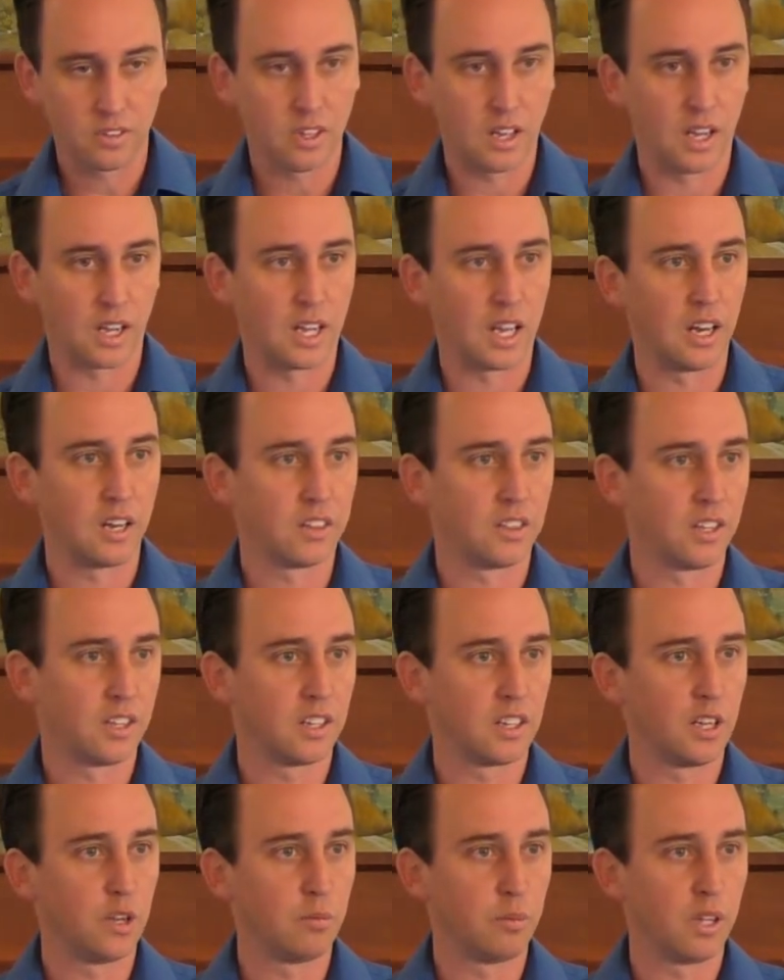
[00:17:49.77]
I kind of think
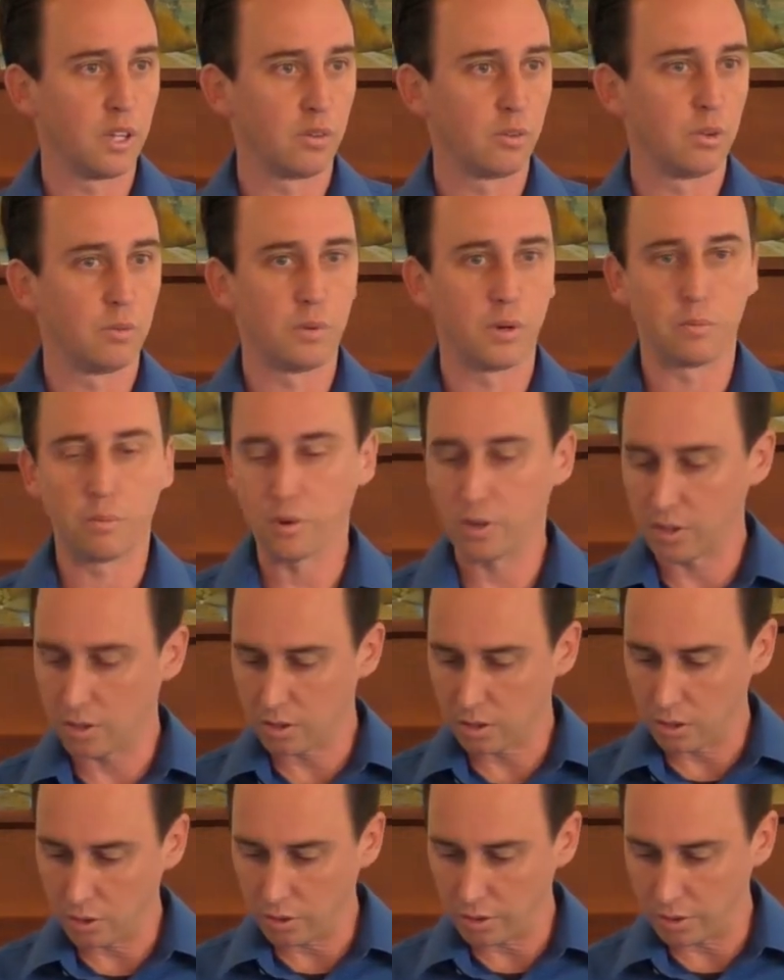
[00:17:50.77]
Ahimelech would have been a pretty
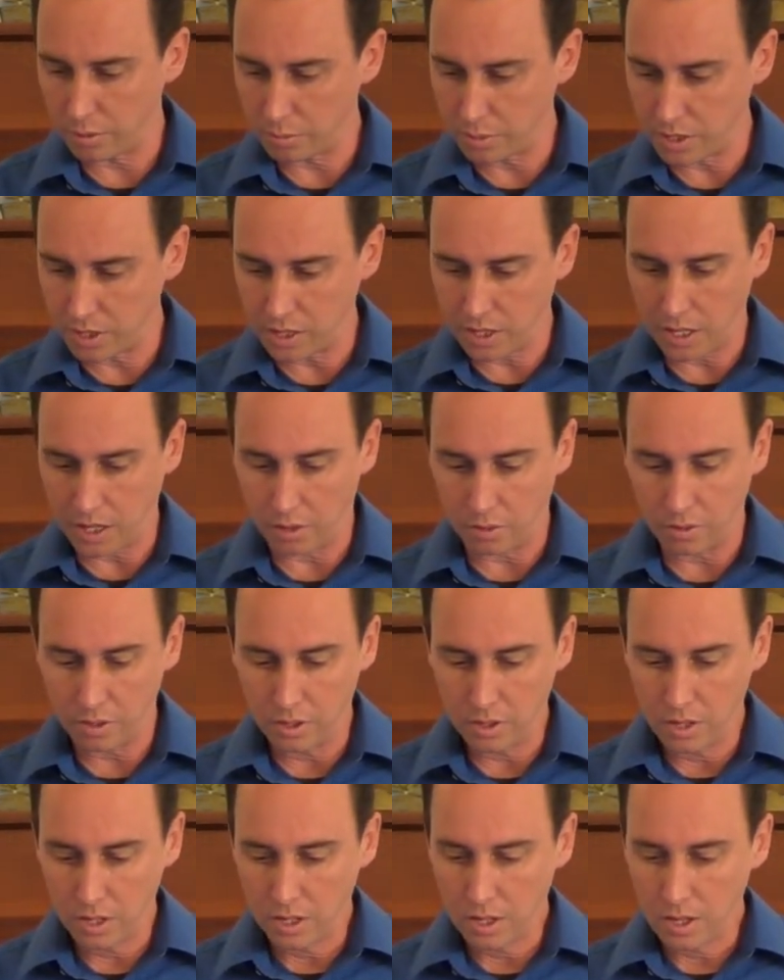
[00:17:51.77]
good lawyer, but anyhow.
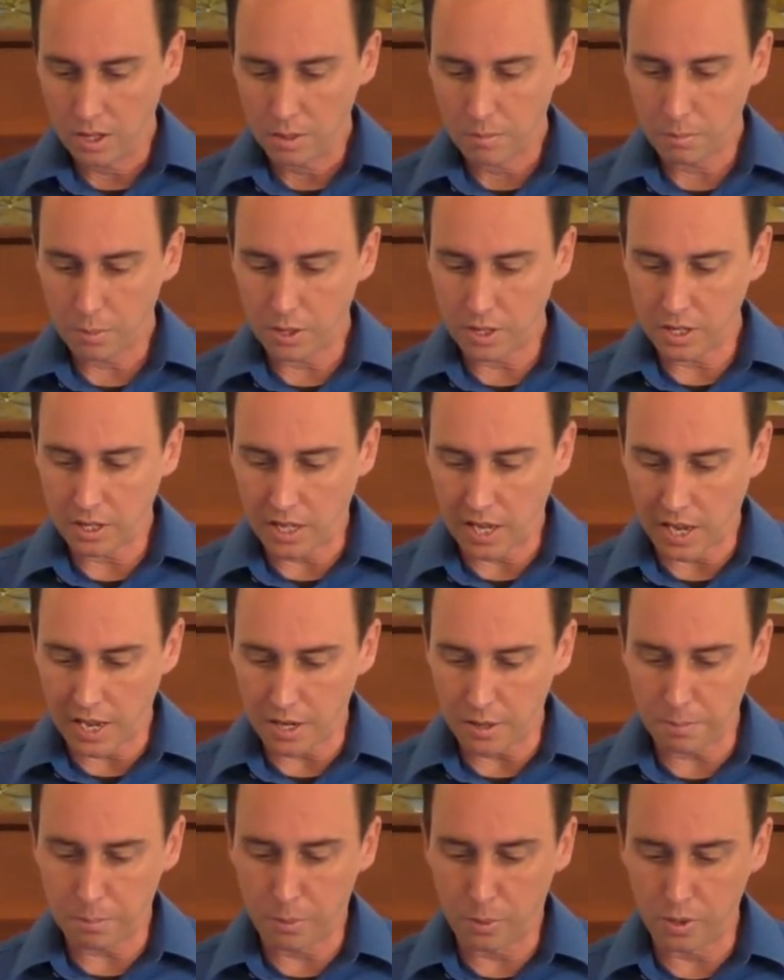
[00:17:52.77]
But he kind
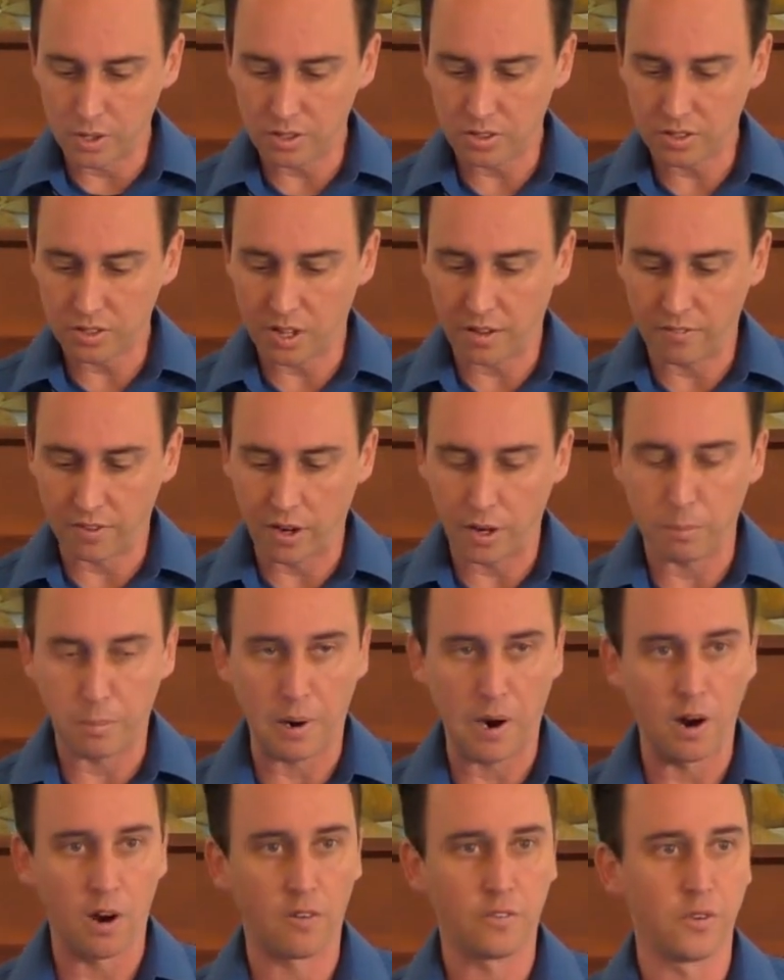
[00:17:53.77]
of puts a very
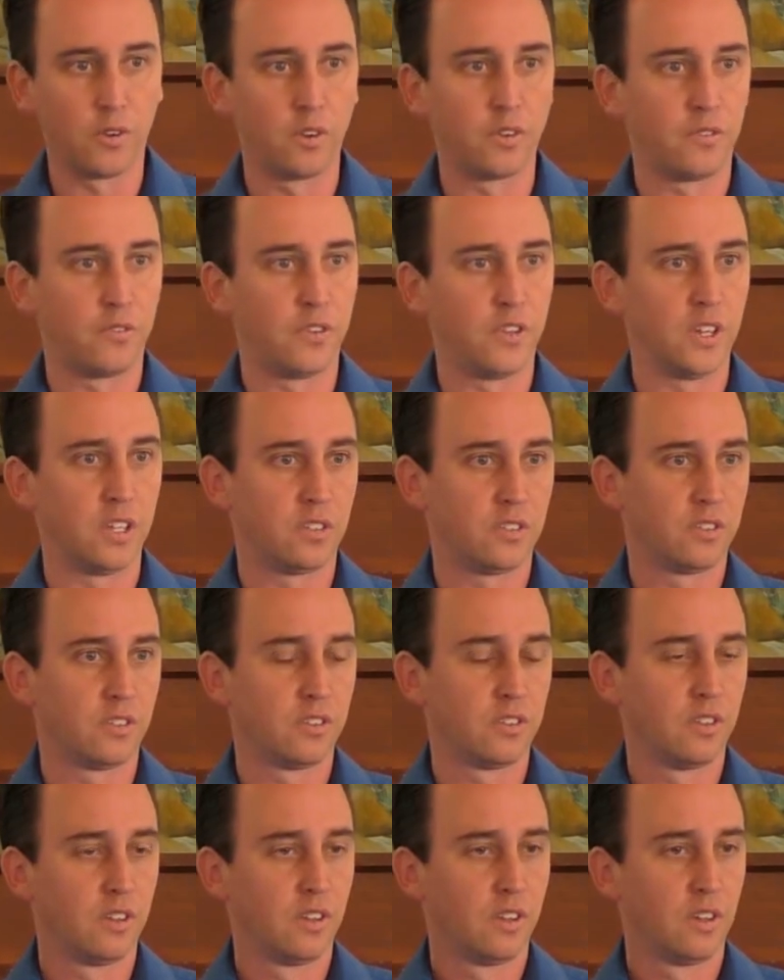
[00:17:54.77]
powerful defense
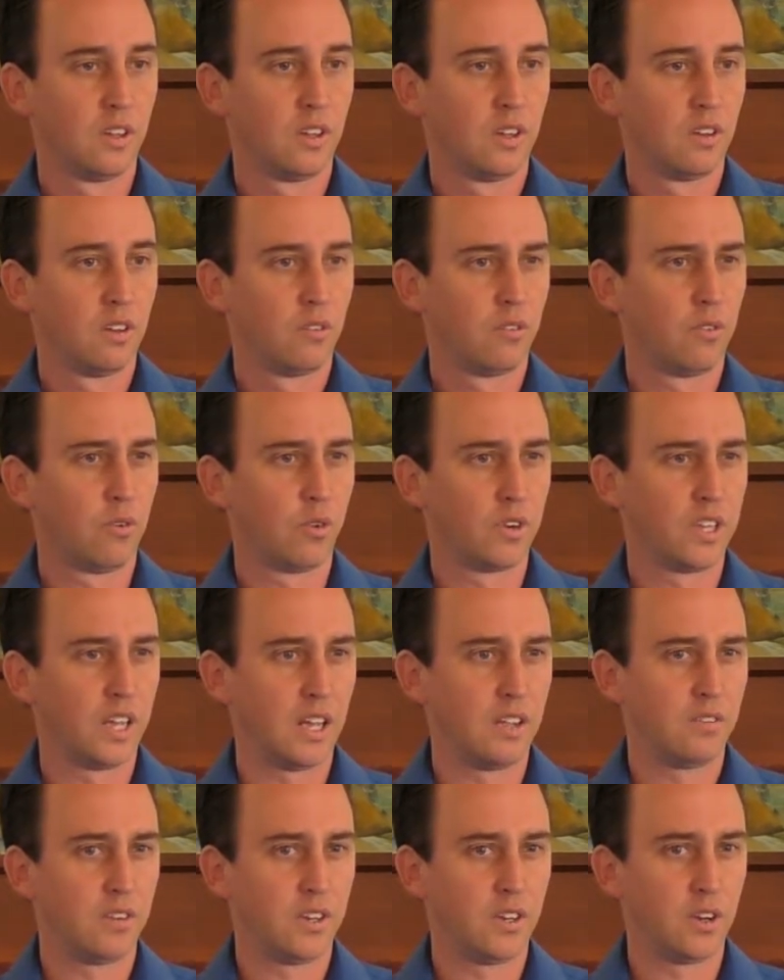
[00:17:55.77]
for
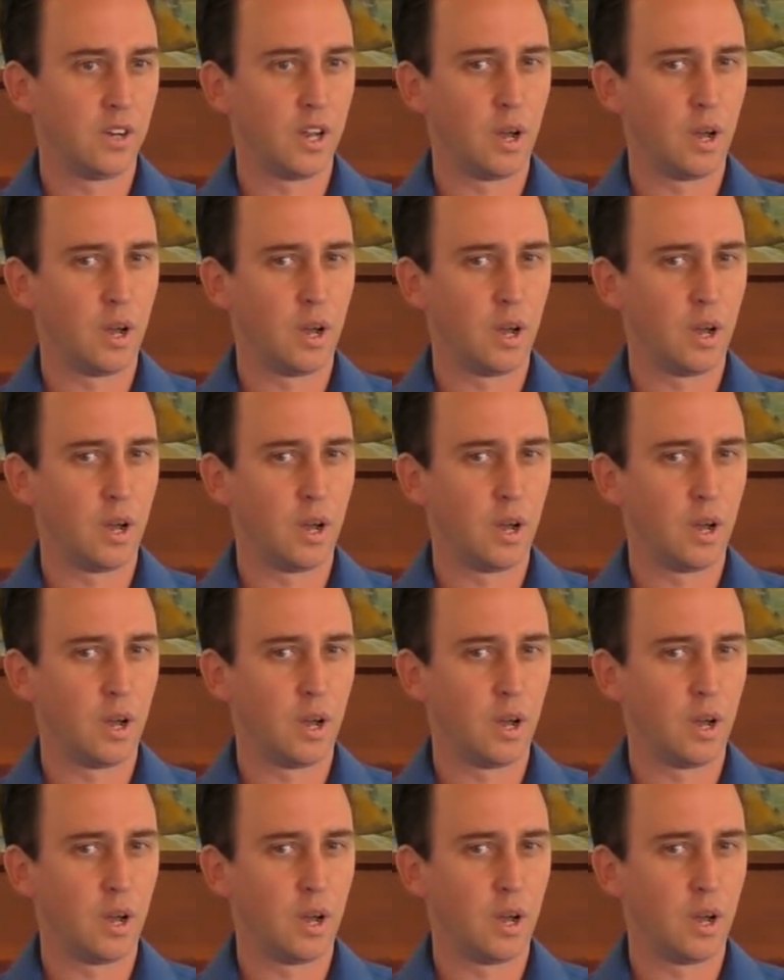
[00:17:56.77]
David here.